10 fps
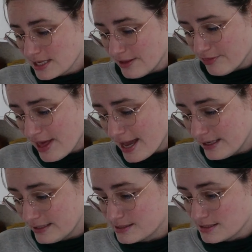And
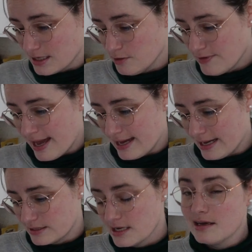that itself
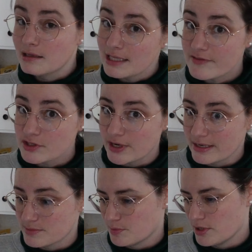had 11
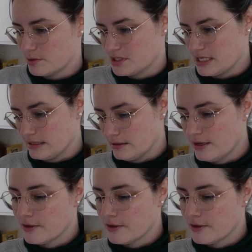grams of protein,